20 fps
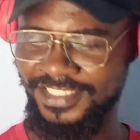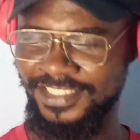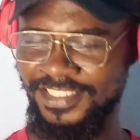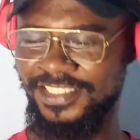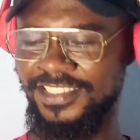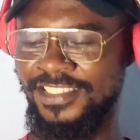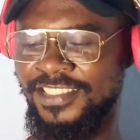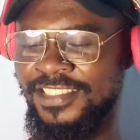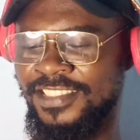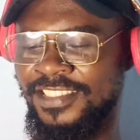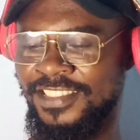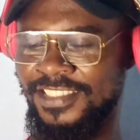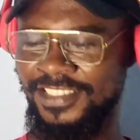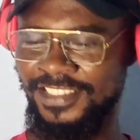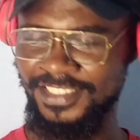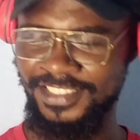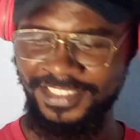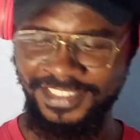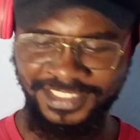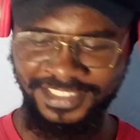we all
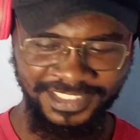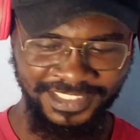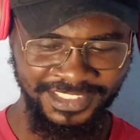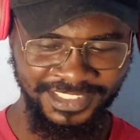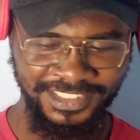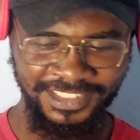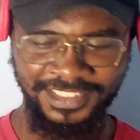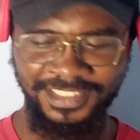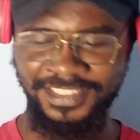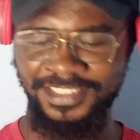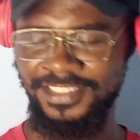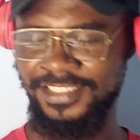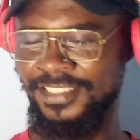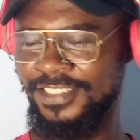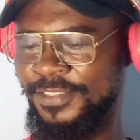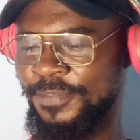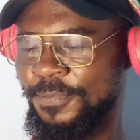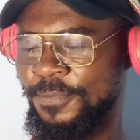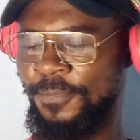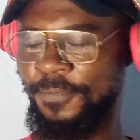got some
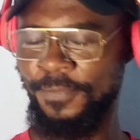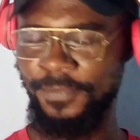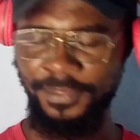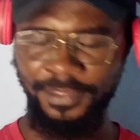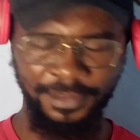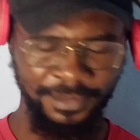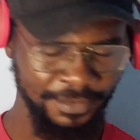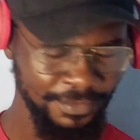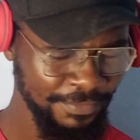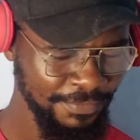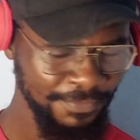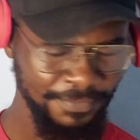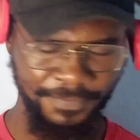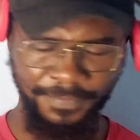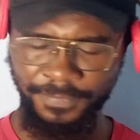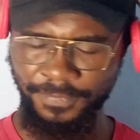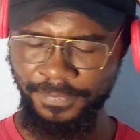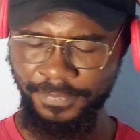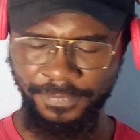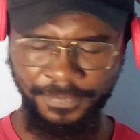things that we're
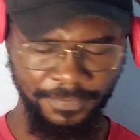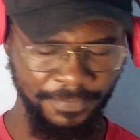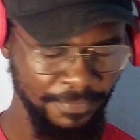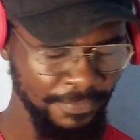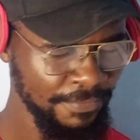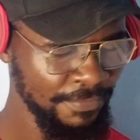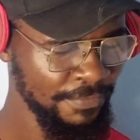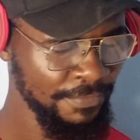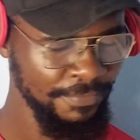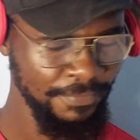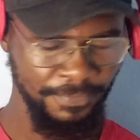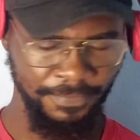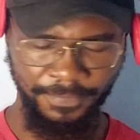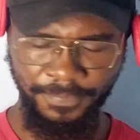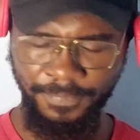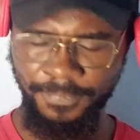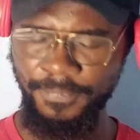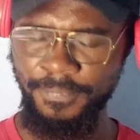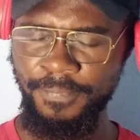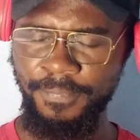gone
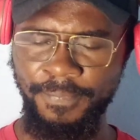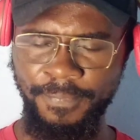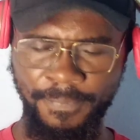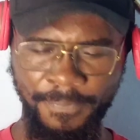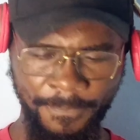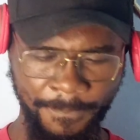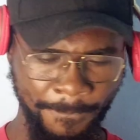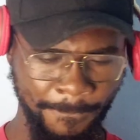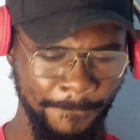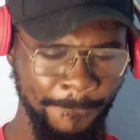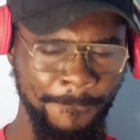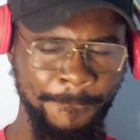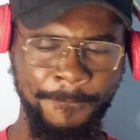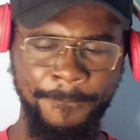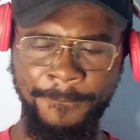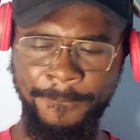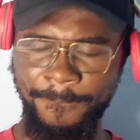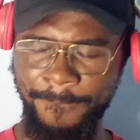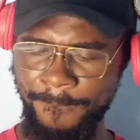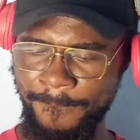
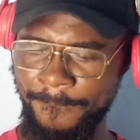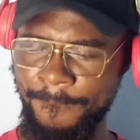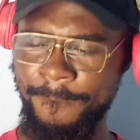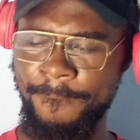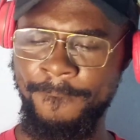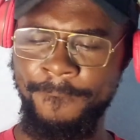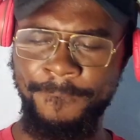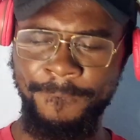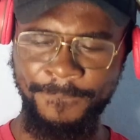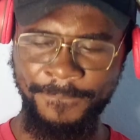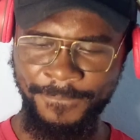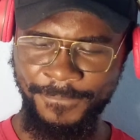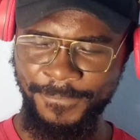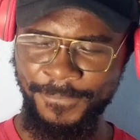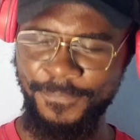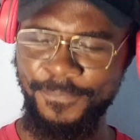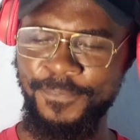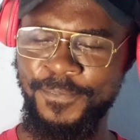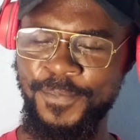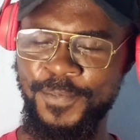through. Stop
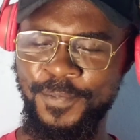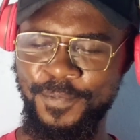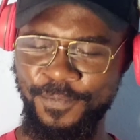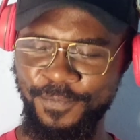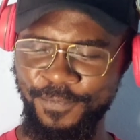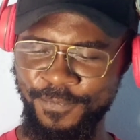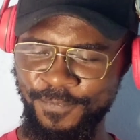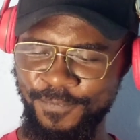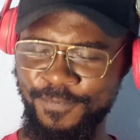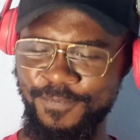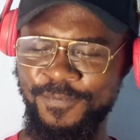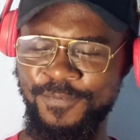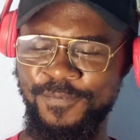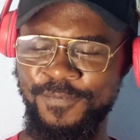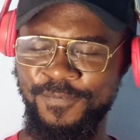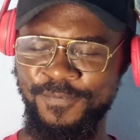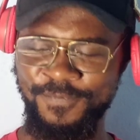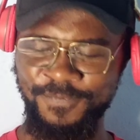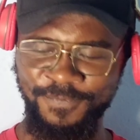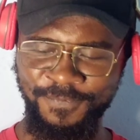living in the
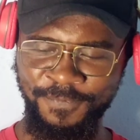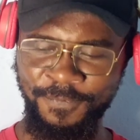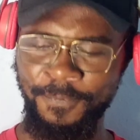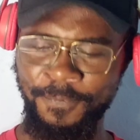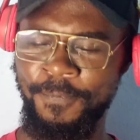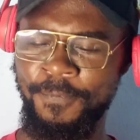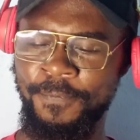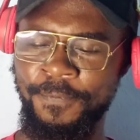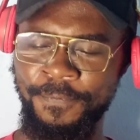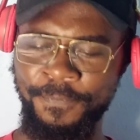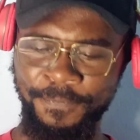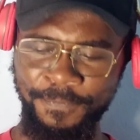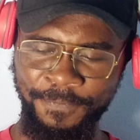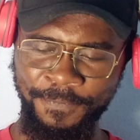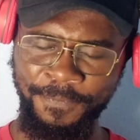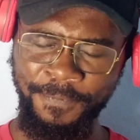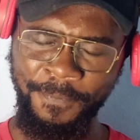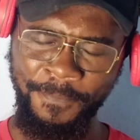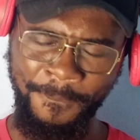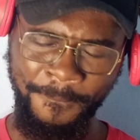day, it all
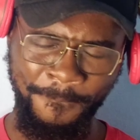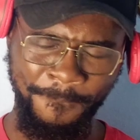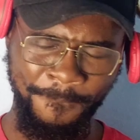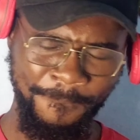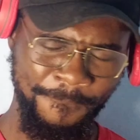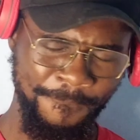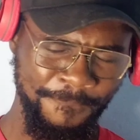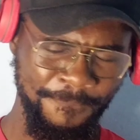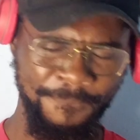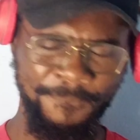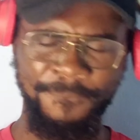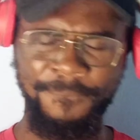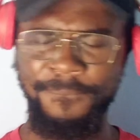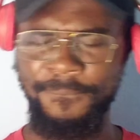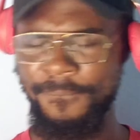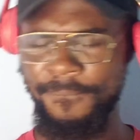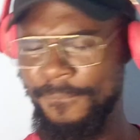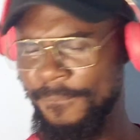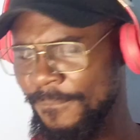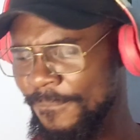broke
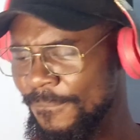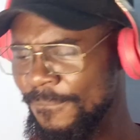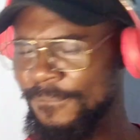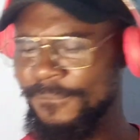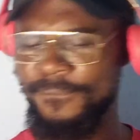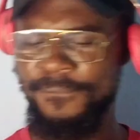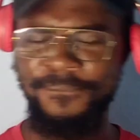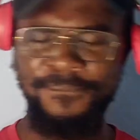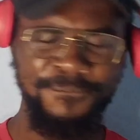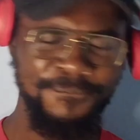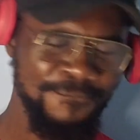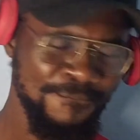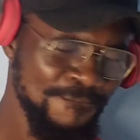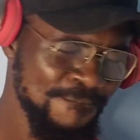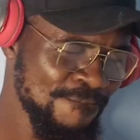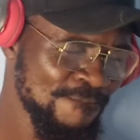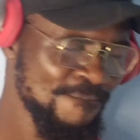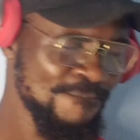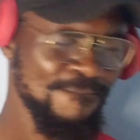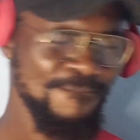
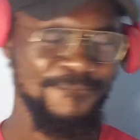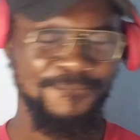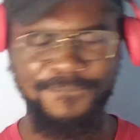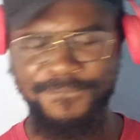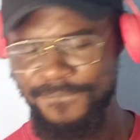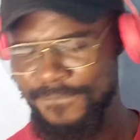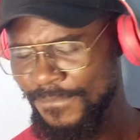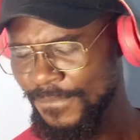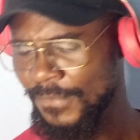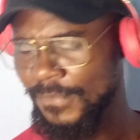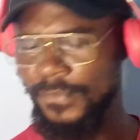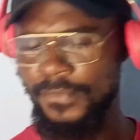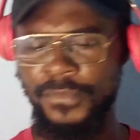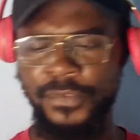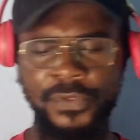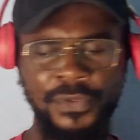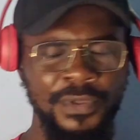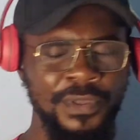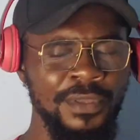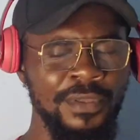you.
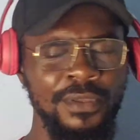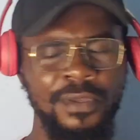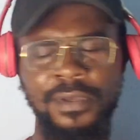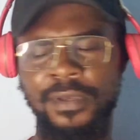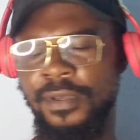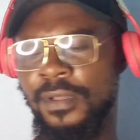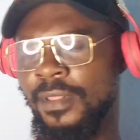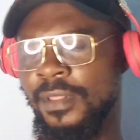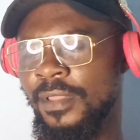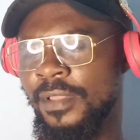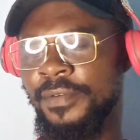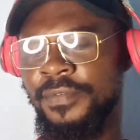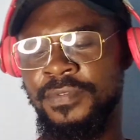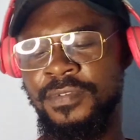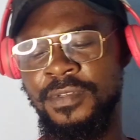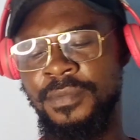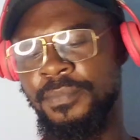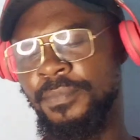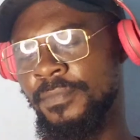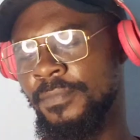We all got
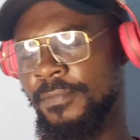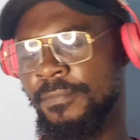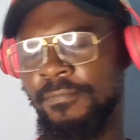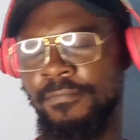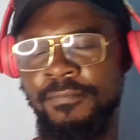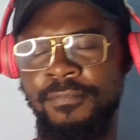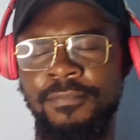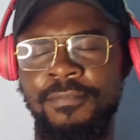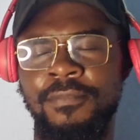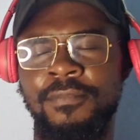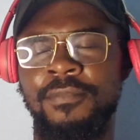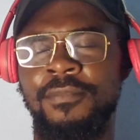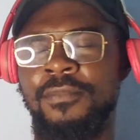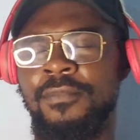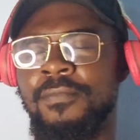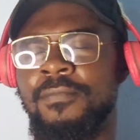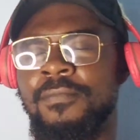some things that